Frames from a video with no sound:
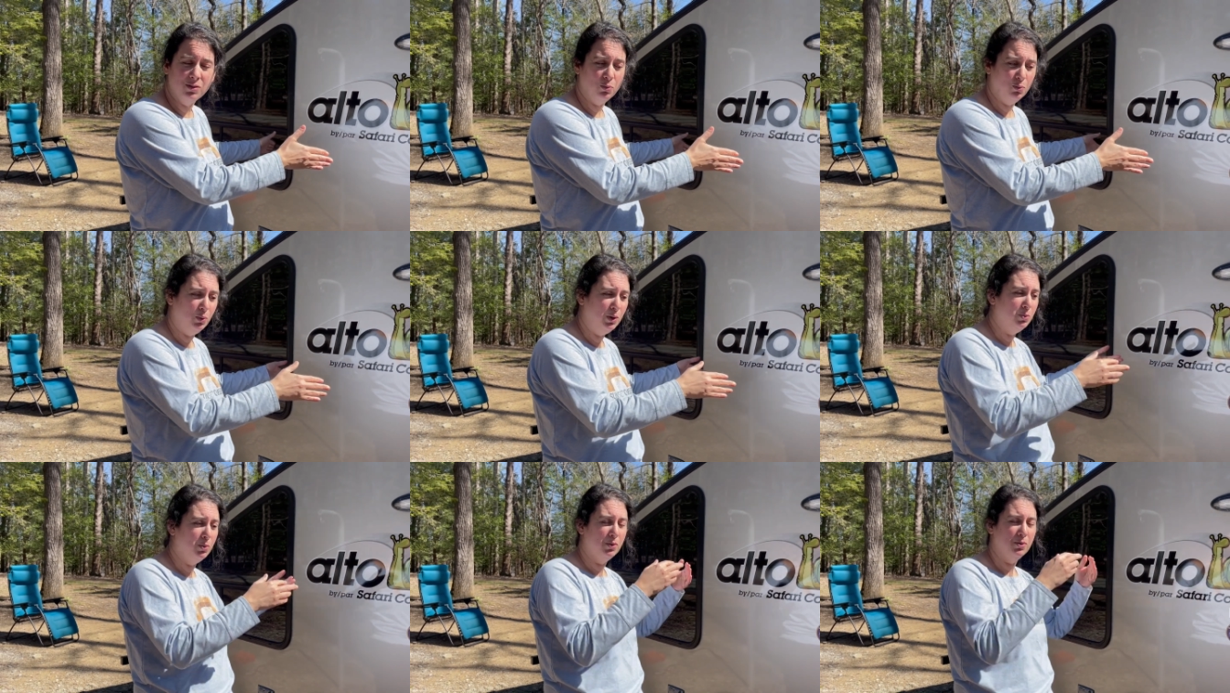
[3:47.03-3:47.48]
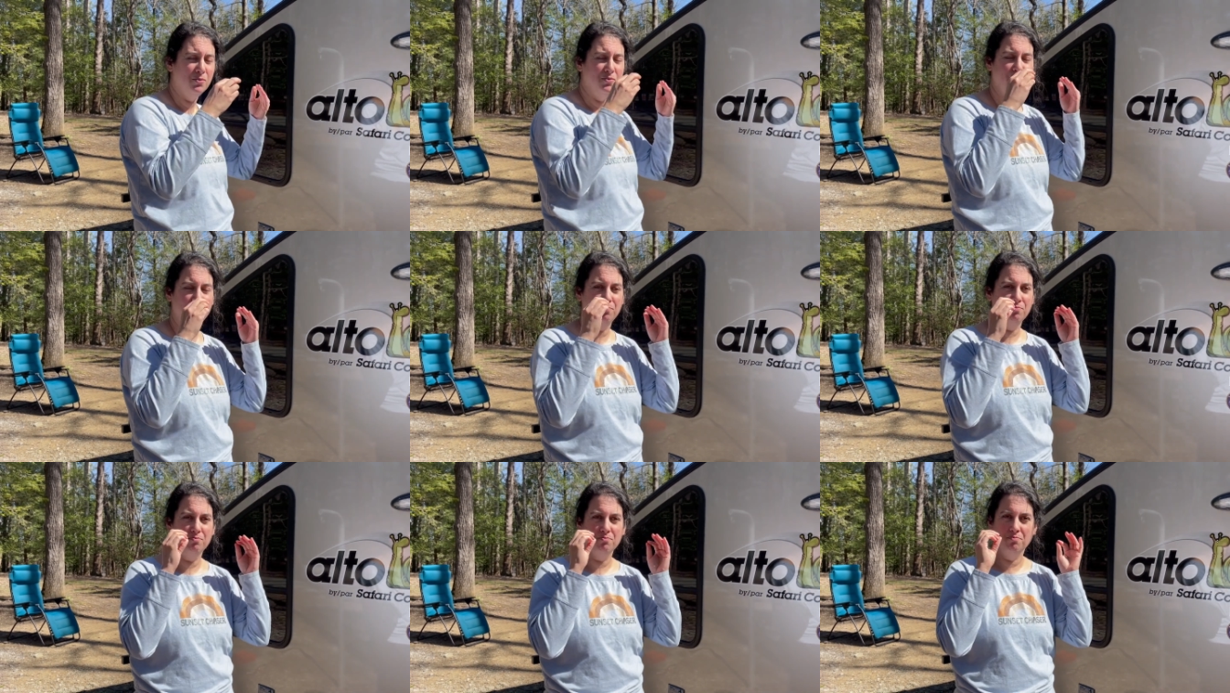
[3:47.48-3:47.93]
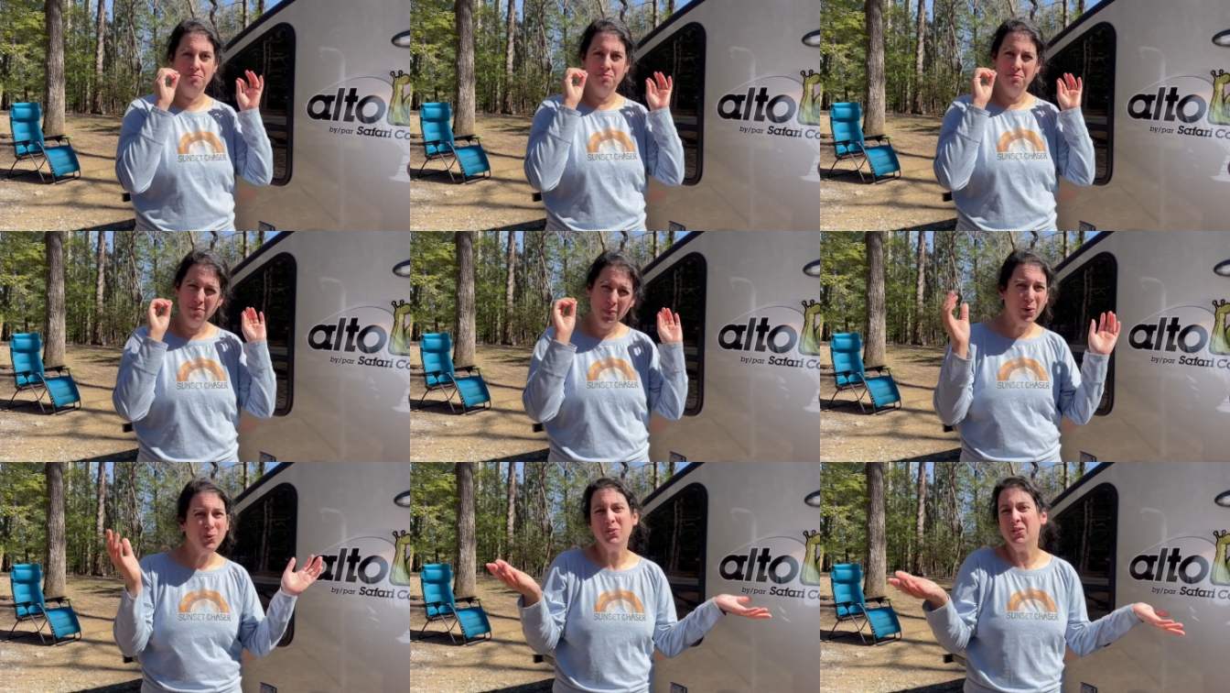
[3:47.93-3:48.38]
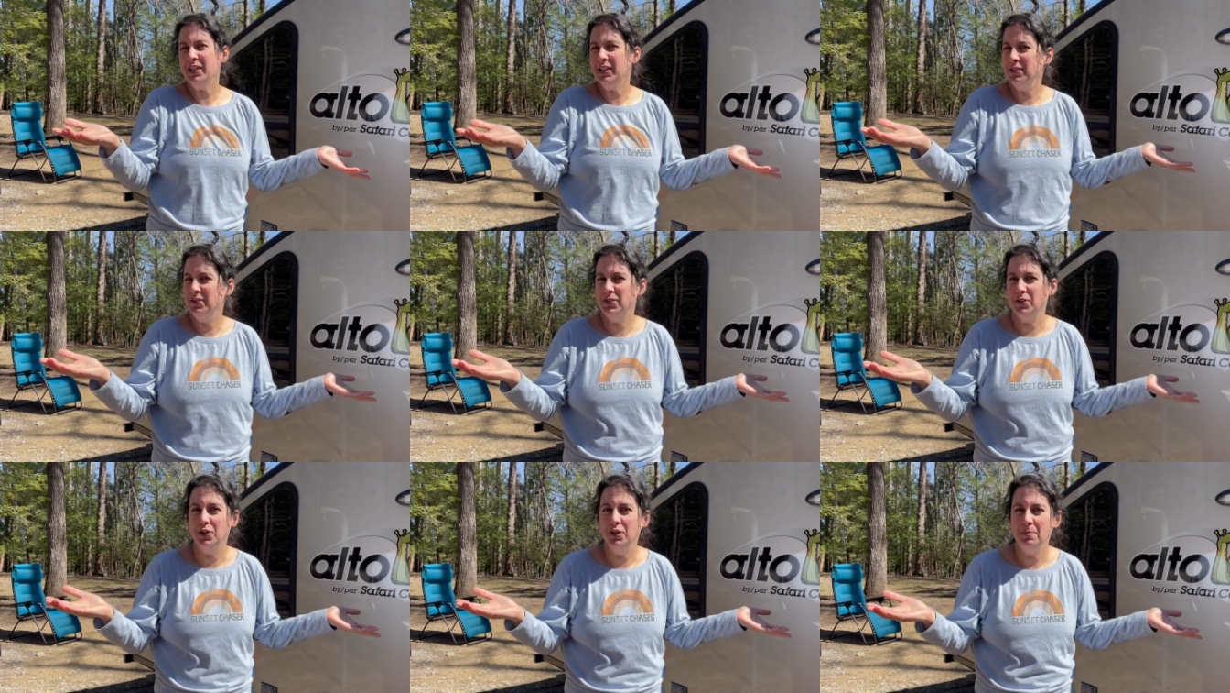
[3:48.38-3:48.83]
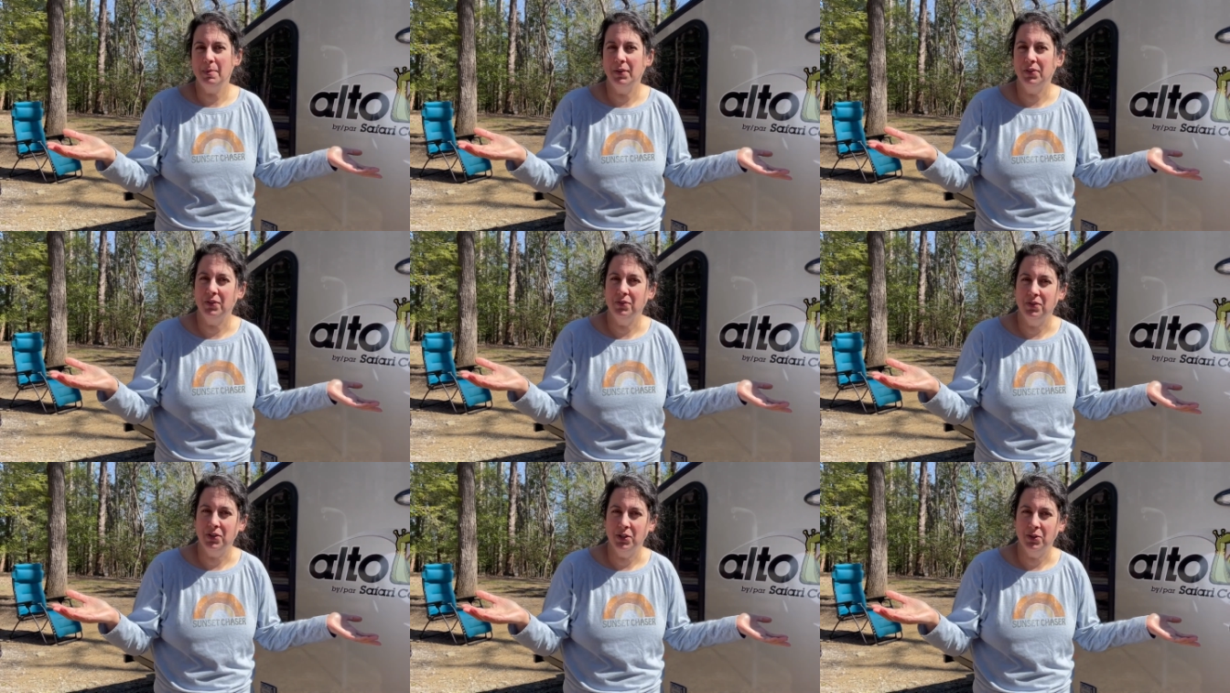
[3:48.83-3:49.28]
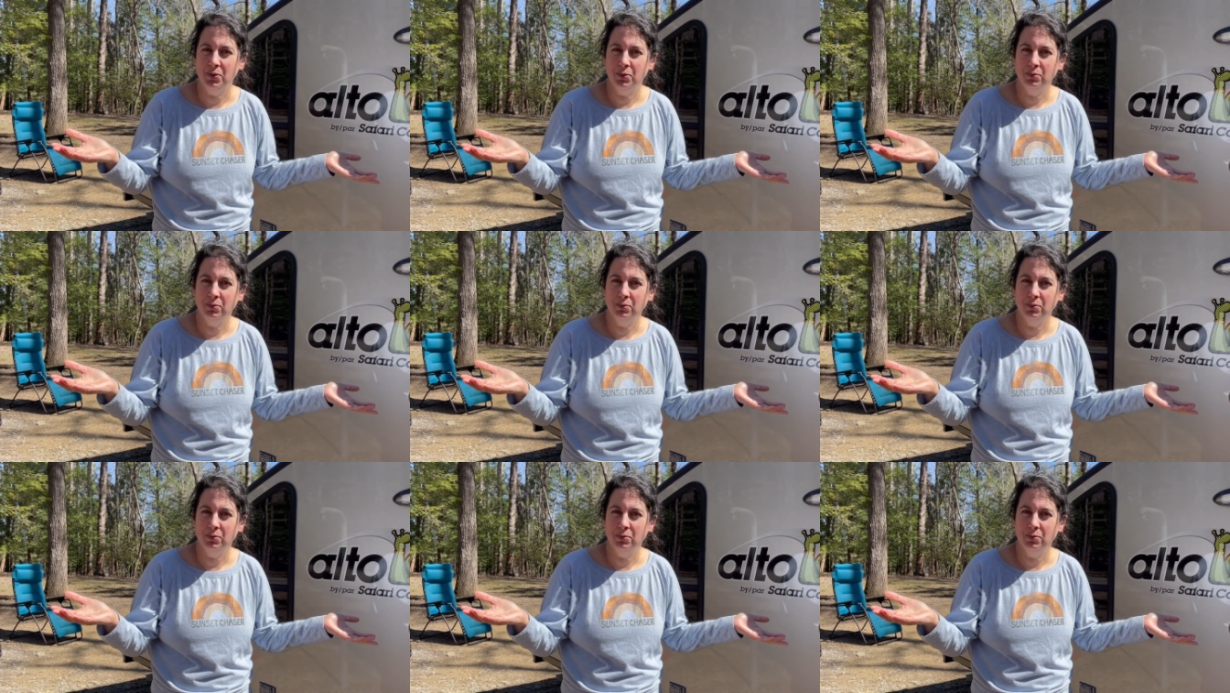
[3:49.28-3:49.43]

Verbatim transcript: we were mostly concerned about the view.